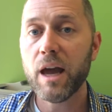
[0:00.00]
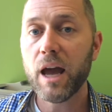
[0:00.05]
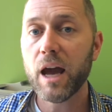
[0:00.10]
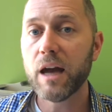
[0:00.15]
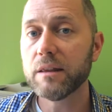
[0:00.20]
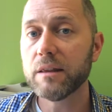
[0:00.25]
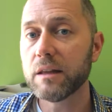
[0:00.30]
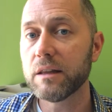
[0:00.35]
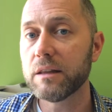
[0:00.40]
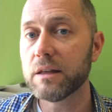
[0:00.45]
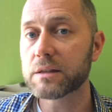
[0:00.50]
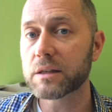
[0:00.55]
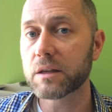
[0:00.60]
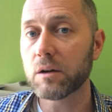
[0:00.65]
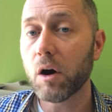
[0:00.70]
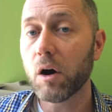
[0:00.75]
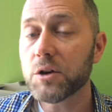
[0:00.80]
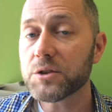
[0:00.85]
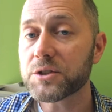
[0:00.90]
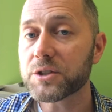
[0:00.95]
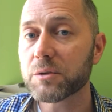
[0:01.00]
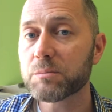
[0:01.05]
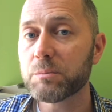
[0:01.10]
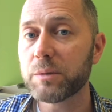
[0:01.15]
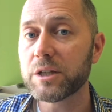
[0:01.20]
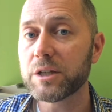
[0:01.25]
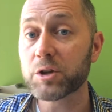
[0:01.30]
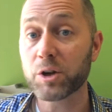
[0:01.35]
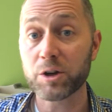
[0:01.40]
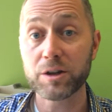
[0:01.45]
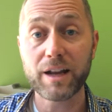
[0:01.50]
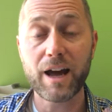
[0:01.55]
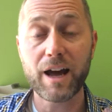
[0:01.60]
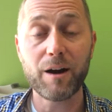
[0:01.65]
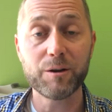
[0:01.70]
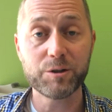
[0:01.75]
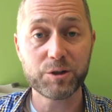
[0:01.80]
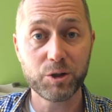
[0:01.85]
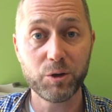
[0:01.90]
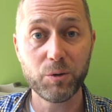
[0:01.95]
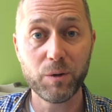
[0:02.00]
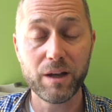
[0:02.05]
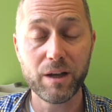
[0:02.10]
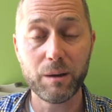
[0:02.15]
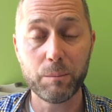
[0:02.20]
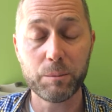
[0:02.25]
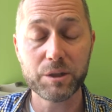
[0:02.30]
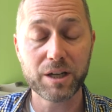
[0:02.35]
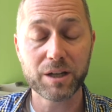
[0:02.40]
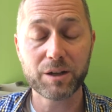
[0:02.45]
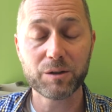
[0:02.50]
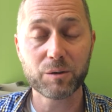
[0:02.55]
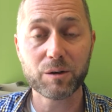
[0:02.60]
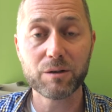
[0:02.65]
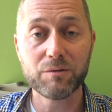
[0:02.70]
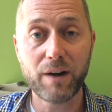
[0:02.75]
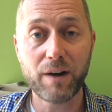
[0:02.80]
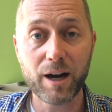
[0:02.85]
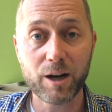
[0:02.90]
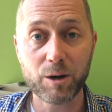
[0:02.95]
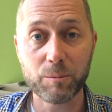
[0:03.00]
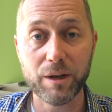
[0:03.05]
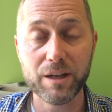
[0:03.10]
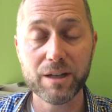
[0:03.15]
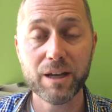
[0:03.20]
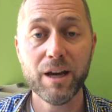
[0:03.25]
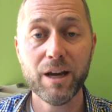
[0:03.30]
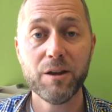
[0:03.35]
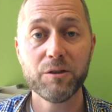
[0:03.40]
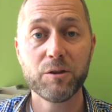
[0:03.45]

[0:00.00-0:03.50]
And this can also be turned out to in a particular environment.